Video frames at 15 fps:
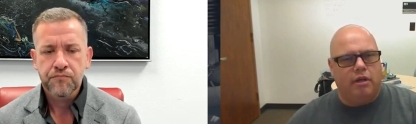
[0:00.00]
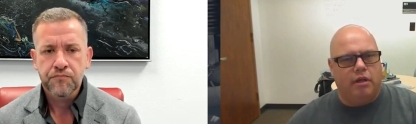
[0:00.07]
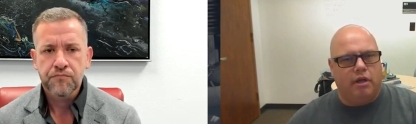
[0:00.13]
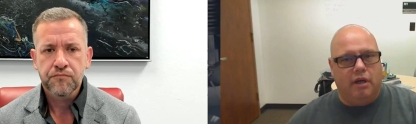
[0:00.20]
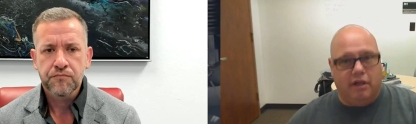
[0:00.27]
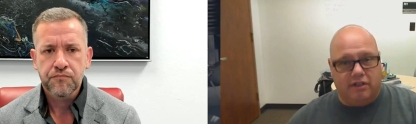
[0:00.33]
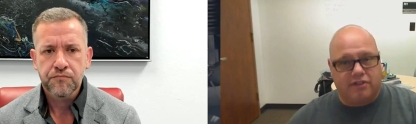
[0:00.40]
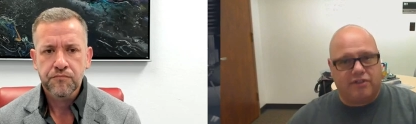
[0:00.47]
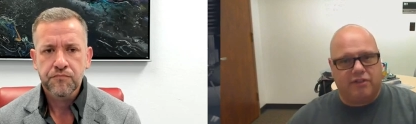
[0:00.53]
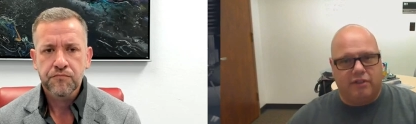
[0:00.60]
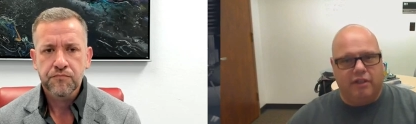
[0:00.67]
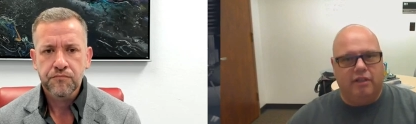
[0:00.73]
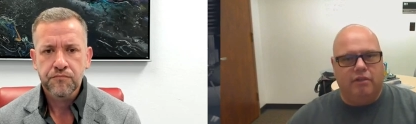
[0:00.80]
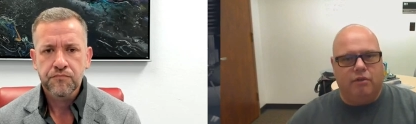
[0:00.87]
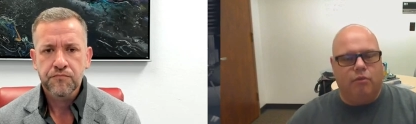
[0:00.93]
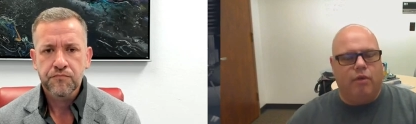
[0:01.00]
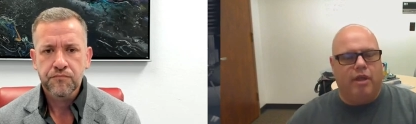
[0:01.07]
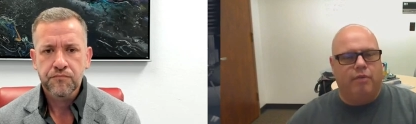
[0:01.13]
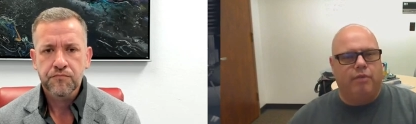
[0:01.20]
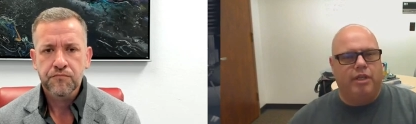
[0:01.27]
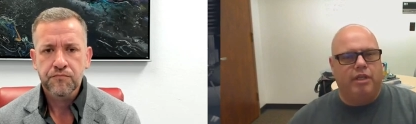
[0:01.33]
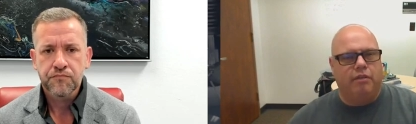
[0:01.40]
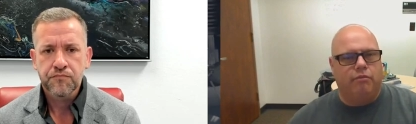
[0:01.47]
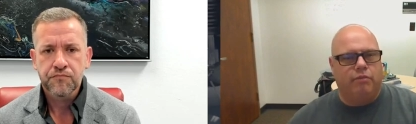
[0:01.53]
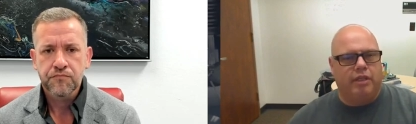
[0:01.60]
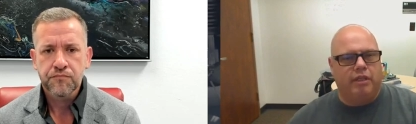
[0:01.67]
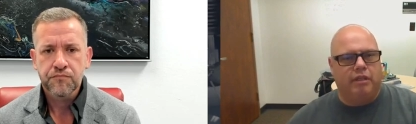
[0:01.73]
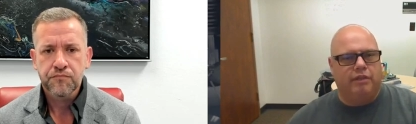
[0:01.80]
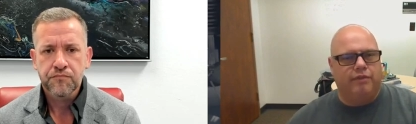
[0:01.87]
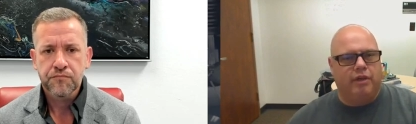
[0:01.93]
Speaker 1: us in the way we we
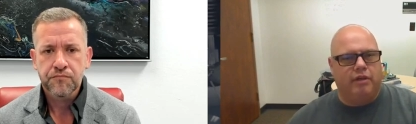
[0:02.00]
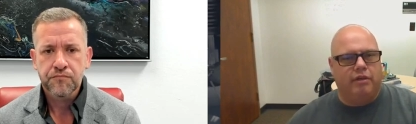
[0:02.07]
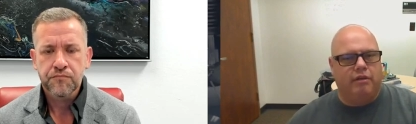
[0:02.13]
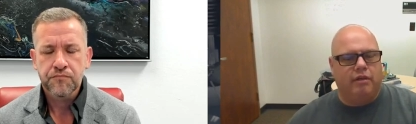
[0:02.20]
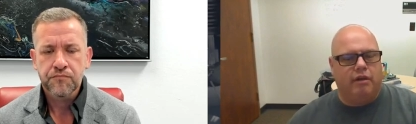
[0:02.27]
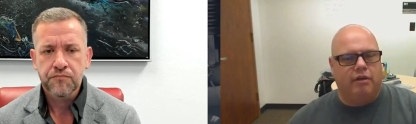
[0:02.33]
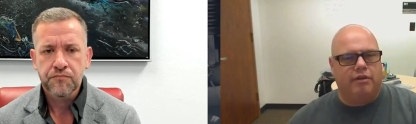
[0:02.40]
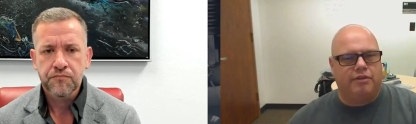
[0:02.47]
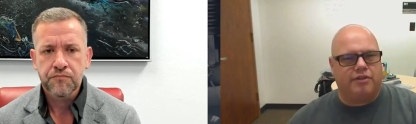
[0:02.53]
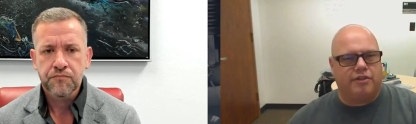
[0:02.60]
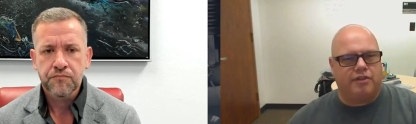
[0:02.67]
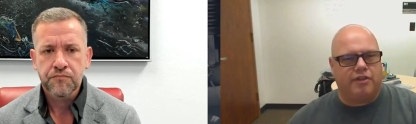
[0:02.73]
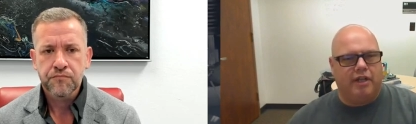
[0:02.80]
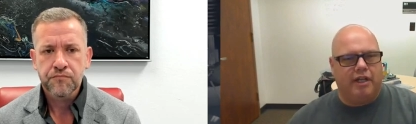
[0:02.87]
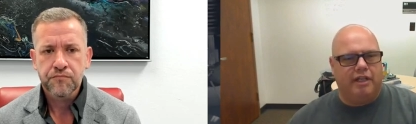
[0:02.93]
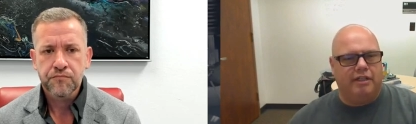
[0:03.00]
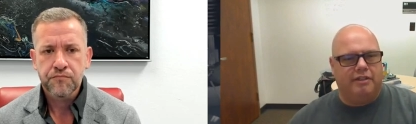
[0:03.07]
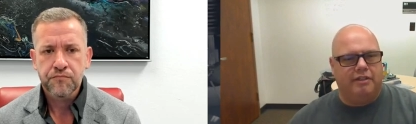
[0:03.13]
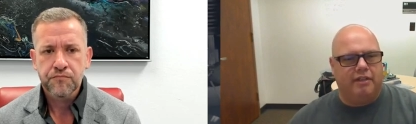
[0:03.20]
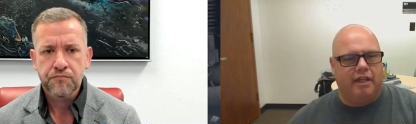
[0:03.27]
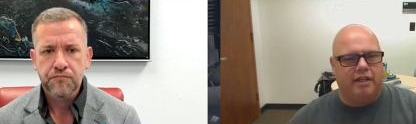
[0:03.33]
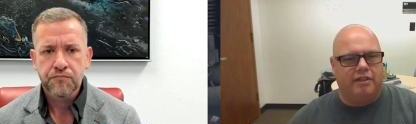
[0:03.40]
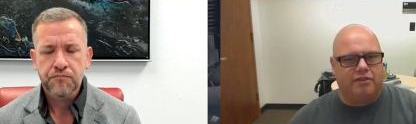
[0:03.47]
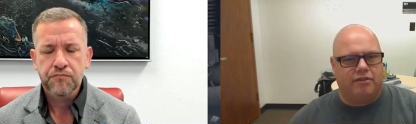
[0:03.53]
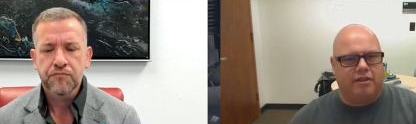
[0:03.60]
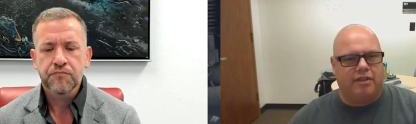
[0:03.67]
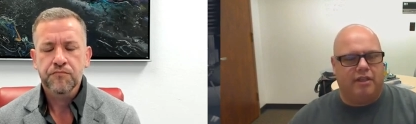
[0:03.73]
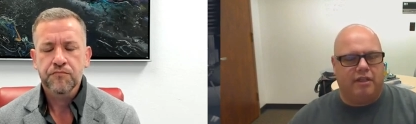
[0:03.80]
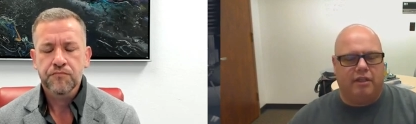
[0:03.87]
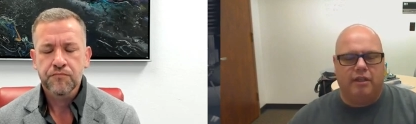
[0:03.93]
live our our society today. And so I
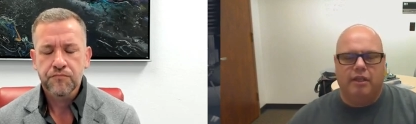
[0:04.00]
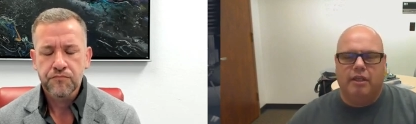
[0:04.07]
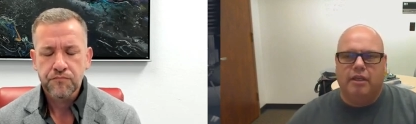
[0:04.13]
think